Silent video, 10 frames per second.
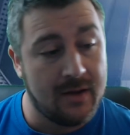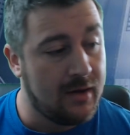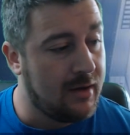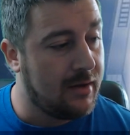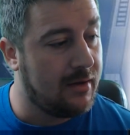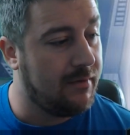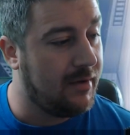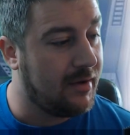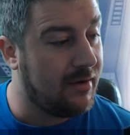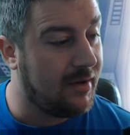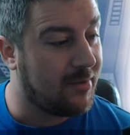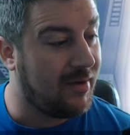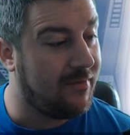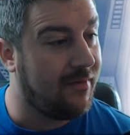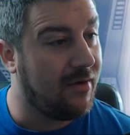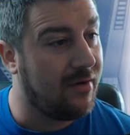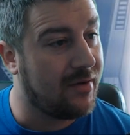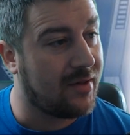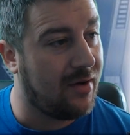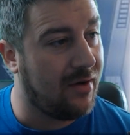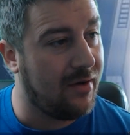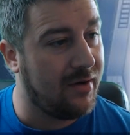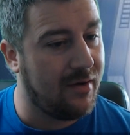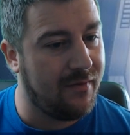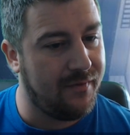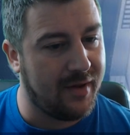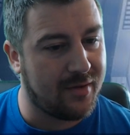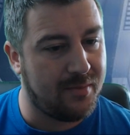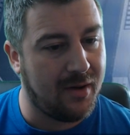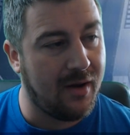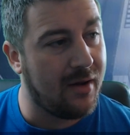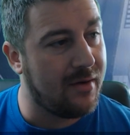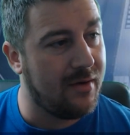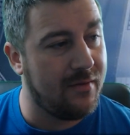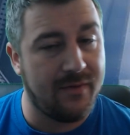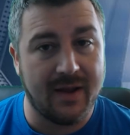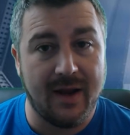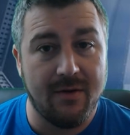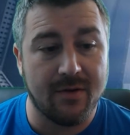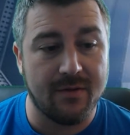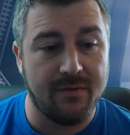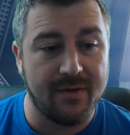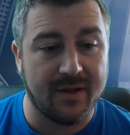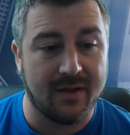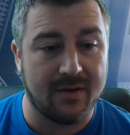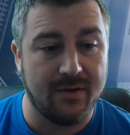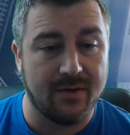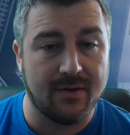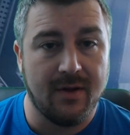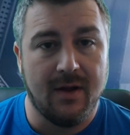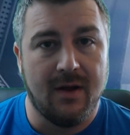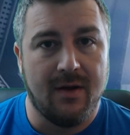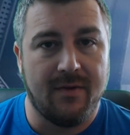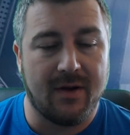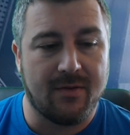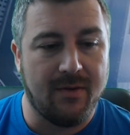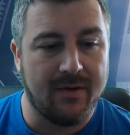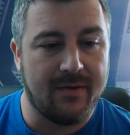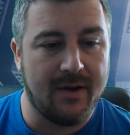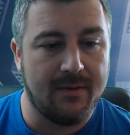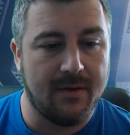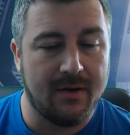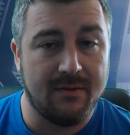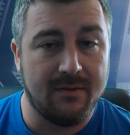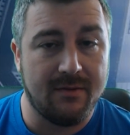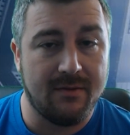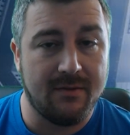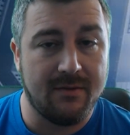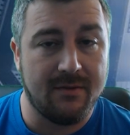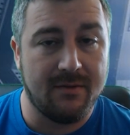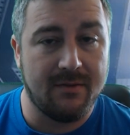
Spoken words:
There you go, that's my thoughts on this part of the Heroes of Resistance. Thanks for watching, and leave your comments.